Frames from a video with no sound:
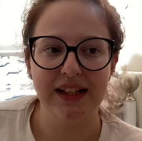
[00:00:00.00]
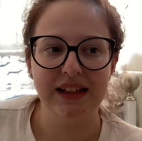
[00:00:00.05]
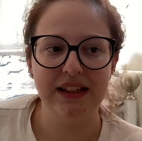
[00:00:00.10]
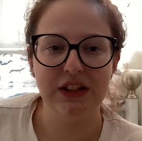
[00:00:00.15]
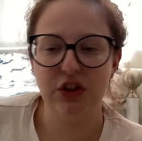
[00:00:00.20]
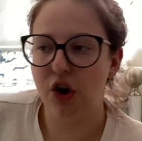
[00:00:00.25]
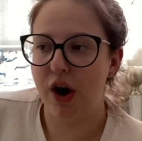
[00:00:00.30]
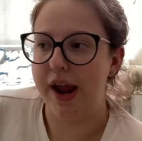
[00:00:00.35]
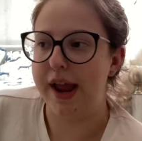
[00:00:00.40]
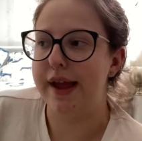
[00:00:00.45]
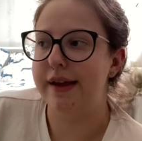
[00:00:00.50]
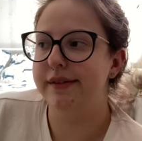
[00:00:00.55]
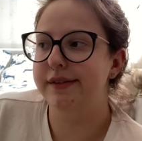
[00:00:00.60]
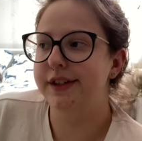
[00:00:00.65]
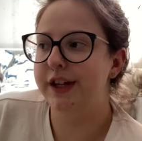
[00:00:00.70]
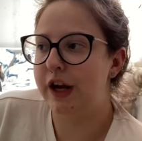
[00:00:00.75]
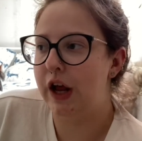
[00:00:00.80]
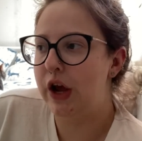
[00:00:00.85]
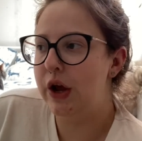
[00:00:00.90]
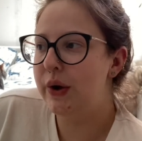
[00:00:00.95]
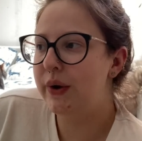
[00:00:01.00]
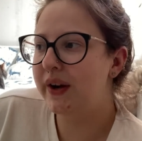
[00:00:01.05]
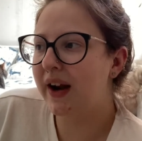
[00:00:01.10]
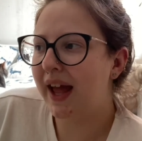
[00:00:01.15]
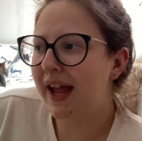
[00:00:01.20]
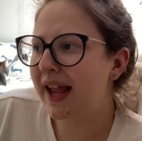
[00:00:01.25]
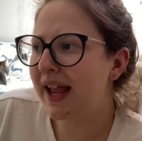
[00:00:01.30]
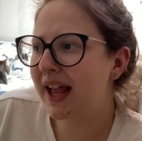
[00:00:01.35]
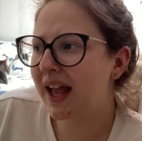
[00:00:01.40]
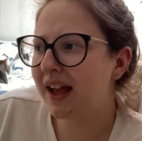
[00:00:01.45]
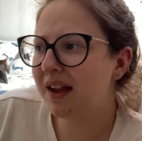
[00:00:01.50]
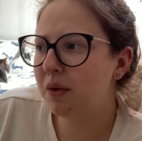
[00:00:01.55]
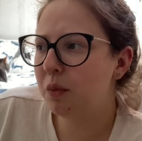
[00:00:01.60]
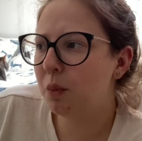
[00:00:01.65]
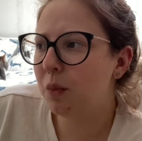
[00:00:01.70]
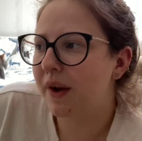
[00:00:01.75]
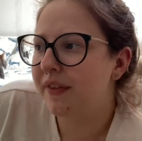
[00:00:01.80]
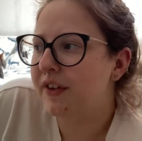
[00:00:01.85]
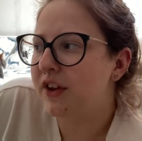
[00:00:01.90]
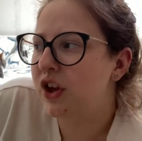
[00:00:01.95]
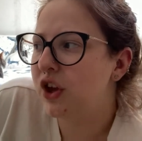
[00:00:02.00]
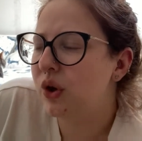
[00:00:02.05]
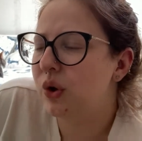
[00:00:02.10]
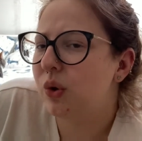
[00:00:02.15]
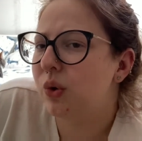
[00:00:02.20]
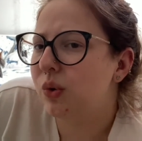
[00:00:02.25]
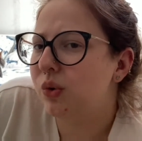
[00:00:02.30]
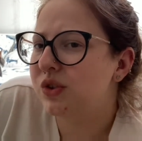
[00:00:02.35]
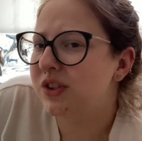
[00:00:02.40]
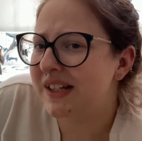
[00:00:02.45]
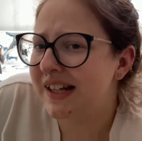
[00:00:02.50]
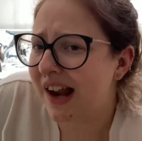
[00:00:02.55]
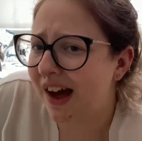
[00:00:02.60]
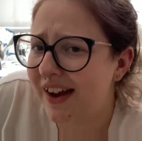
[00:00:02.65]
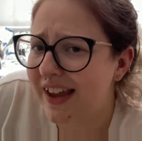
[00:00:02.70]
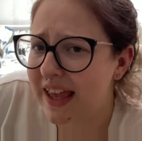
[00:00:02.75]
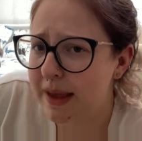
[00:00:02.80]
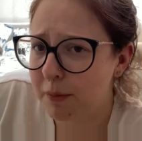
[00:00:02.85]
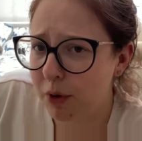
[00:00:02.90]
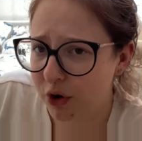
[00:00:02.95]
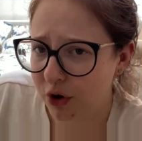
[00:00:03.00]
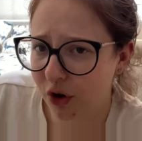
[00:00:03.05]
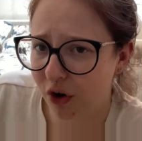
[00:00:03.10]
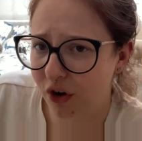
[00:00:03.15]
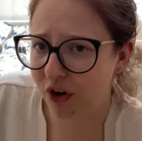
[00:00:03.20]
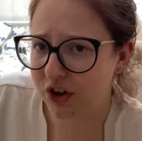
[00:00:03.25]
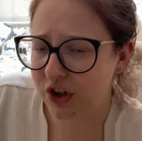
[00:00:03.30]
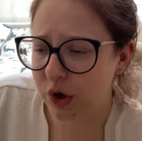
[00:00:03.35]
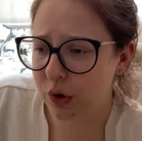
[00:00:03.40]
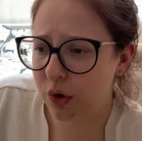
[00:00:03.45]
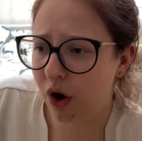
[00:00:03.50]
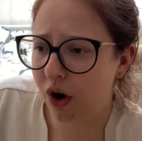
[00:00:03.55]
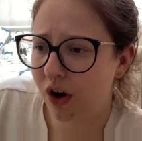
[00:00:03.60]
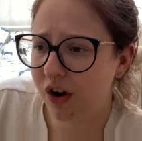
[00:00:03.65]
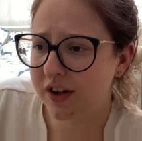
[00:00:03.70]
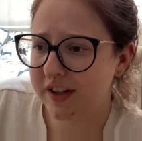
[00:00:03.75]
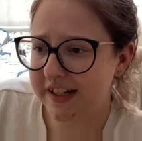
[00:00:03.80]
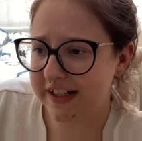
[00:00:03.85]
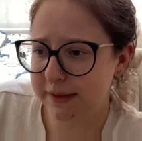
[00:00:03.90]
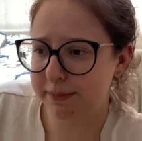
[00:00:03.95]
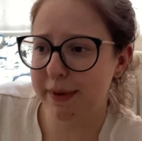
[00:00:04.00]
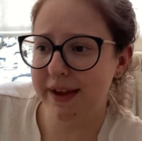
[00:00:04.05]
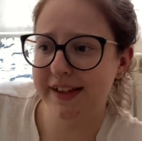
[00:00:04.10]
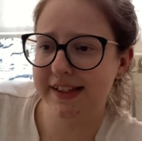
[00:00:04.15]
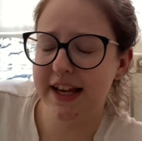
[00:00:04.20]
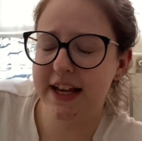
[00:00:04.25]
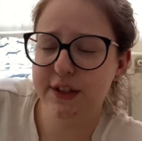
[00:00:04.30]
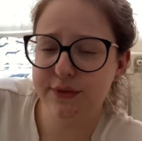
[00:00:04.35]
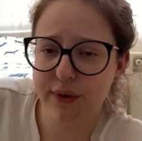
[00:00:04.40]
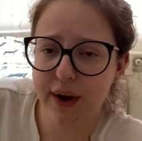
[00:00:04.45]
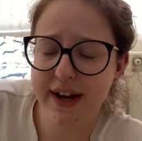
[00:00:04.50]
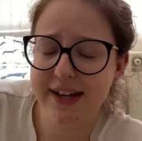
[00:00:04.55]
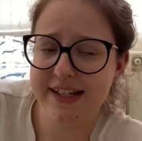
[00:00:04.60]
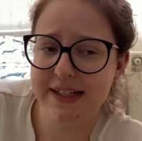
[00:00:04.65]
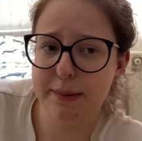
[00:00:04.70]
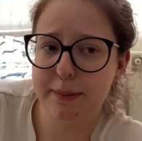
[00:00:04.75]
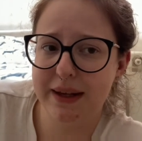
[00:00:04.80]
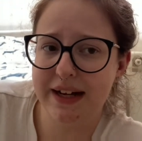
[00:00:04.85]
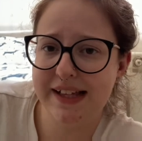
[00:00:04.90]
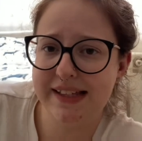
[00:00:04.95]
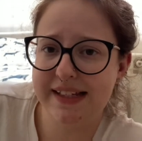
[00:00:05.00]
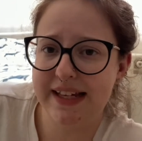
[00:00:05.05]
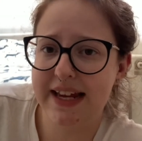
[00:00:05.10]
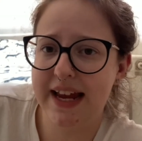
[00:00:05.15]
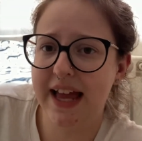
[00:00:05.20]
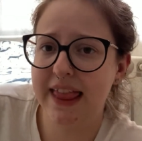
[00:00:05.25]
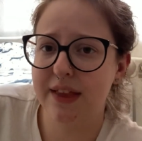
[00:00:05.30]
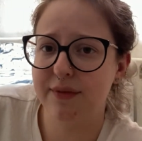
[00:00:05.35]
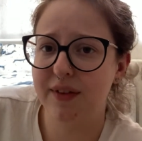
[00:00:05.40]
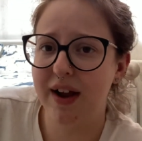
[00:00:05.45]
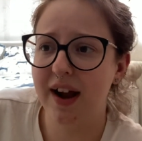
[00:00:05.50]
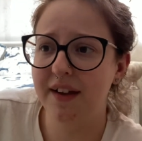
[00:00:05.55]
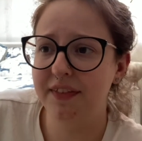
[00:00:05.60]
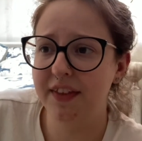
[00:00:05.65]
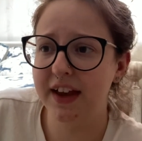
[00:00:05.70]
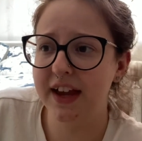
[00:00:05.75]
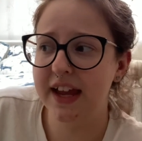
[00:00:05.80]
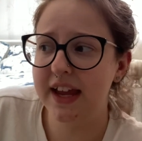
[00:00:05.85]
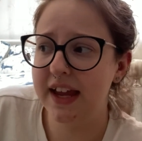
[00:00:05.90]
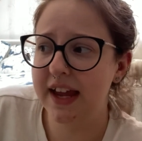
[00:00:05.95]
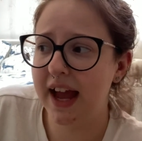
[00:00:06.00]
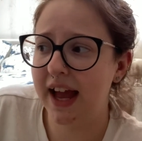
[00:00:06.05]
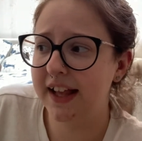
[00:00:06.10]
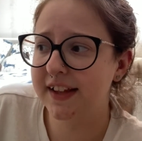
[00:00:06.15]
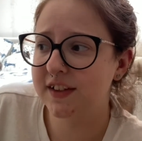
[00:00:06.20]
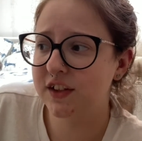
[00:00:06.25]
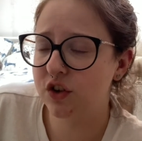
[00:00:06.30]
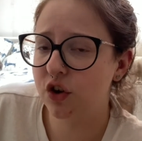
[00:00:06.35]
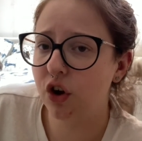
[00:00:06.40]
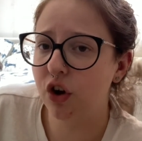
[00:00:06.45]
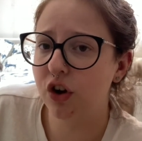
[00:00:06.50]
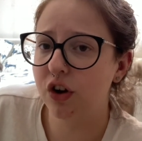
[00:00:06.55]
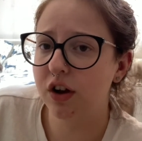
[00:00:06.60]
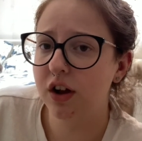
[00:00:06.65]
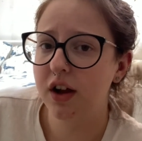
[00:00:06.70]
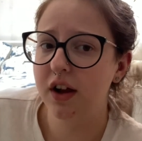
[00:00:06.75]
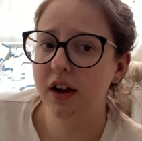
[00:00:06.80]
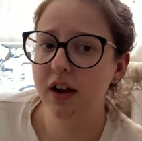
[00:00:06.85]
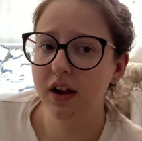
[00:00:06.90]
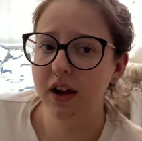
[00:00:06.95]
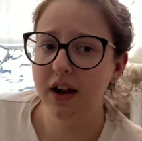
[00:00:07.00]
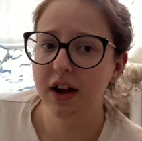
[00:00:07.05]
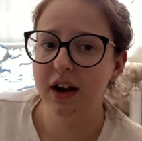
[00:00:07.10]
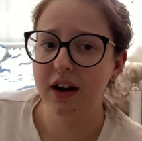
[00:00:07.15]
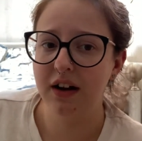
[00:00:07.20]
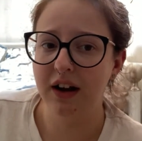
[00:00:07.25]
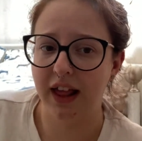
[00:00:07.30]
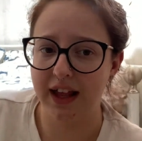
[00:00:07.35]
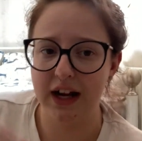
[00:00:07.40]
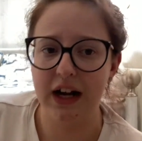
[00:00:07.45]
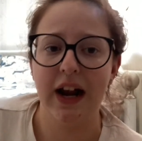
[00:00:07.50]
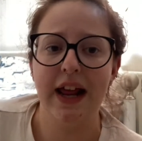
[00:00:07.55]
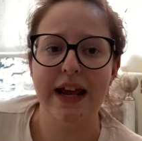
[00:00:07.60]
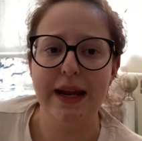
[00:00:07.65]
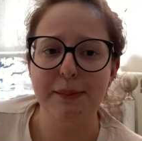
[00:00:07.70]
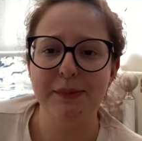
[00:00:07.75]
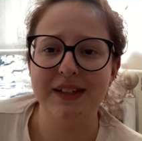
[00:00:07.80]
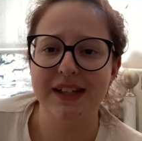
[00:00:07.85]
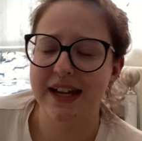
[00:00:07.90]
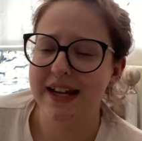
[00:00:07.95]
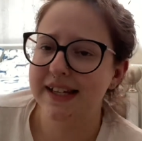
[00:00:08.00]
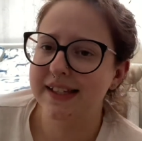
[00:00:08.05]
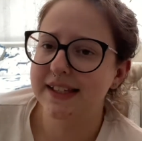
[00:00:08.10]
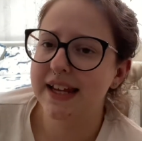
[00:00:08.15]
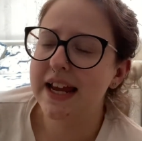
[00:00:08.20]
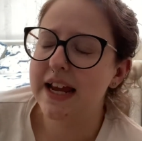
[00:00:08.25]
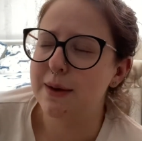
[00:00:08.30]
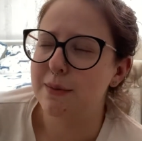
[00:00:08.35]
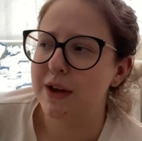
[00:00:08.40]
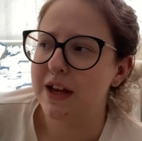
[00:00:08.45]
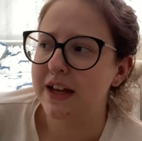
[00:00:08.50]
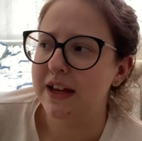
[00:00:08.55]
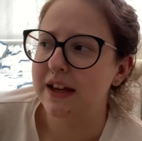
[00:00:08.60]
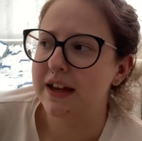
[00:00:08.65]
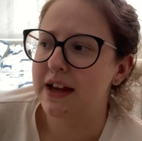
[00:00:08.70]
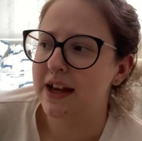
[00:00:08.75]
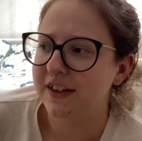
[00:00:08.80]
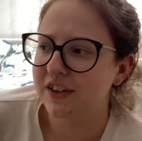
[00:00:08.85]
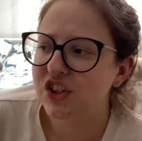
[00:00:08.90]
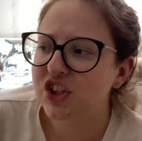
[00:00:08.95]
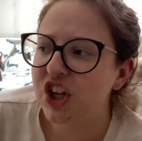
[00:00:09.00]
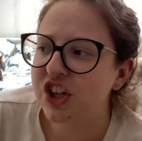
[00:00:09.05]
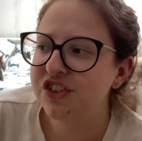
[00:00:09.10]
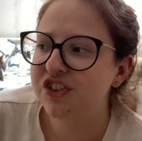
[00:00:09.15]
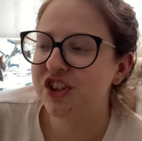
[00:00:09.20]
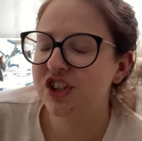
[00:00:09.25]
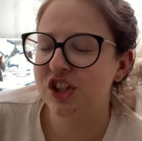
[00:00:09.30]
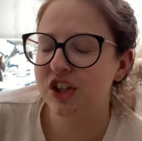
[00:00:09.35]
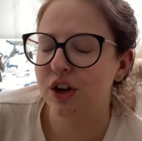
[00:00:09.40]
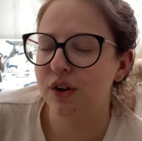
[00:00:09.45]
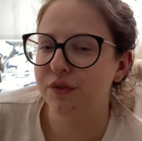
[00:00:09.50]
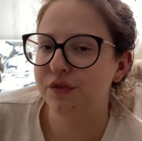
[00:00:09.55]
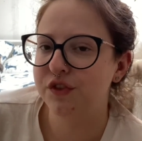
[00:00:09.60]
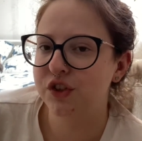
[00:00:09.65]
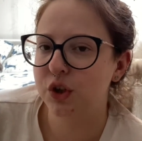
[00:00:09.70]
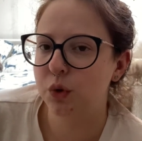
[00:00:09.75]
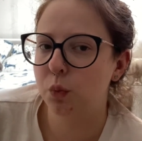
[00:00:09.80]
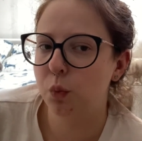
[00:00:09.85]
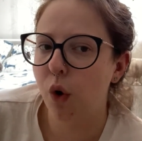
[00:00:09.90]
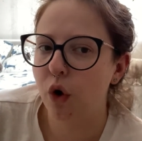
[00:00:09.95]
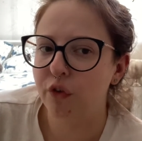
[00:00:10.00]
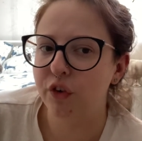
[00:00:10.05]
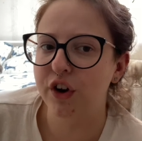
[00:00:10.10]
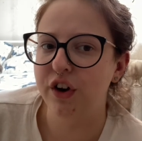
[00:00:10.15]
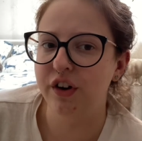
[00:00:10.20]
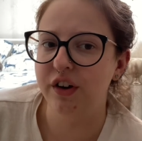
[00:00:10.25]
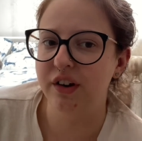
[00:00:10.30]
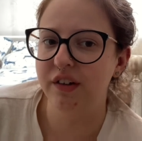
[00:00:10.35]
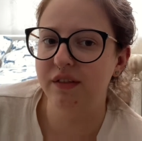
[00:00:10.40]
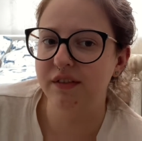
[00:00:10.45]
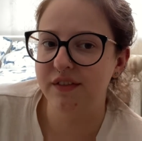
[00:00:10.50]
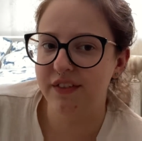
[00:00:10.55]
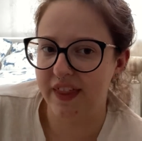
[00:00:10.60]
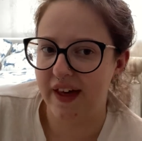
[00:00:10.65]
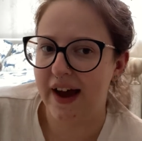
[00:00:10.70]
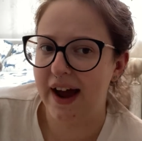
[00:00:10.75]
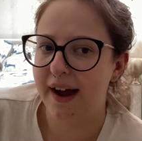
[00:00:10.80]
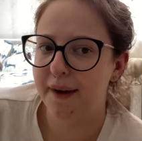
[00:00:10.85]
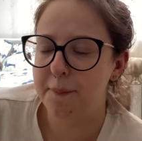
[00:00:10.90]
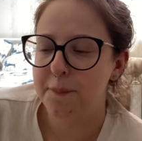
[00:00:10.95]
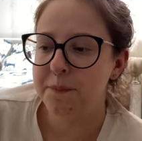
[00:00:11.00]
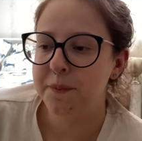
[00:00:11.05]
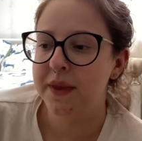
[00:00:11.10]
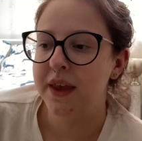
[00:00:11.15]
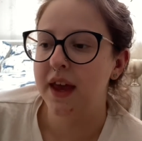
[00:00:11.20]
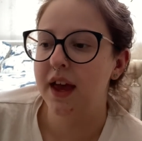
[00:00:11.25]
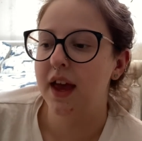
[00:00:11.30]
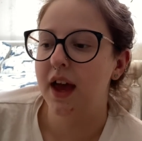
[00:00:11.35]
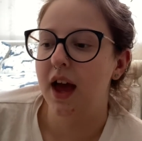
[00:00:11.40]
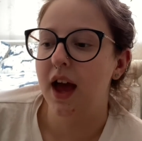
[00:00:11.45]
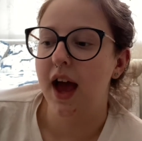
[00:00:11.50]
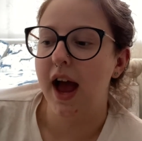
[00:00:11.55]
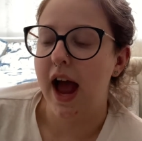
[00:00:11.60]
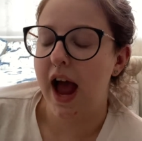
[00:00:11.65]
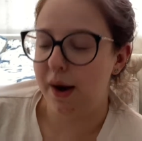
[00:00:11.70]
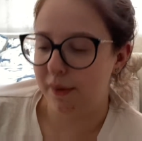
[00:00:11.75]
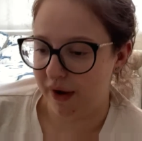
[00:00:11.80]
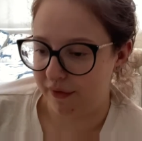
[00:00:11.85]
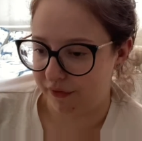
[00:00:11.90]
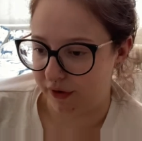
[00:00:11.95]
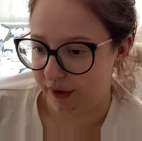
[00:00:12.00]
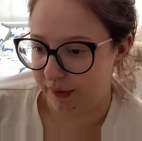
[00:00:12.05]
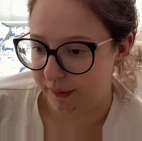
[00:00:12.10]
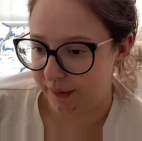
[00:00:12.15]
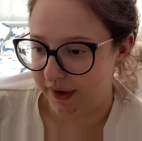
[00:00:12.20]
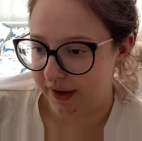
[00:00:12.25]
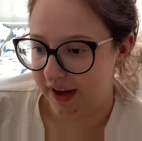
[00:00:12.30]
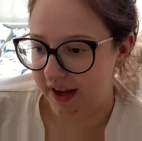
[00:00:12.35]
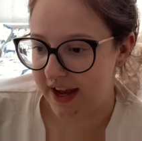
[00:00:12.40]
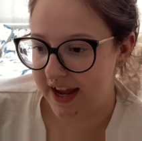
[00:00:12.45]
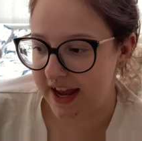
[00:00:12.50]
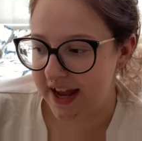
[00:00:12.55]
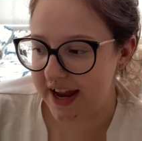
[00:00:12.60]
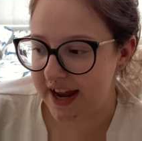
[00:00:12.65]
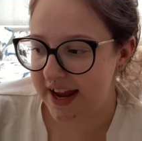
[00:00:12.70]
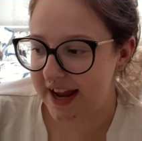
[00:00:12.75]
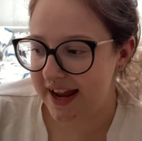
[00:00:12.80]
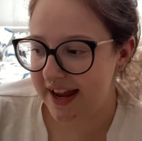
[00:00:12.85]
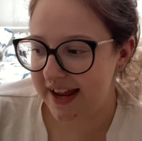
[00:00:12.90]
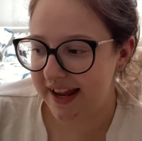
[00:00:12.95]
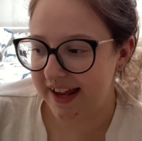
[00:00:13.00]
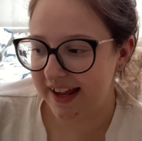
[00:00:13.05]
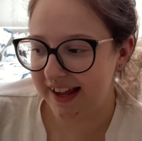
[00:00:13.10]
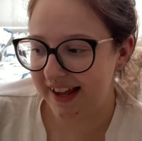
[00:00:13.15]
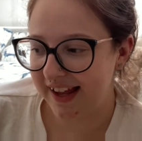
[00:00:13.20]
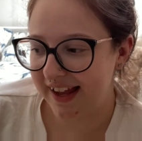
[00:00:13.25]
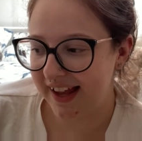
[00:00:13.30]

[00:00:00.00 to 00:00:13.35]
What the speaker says: great, you know? Like, whether you like him or not, you can't dismiss his fighting ability and the fact that he has got like claims to his name. He has done stuff to warrant that. However, he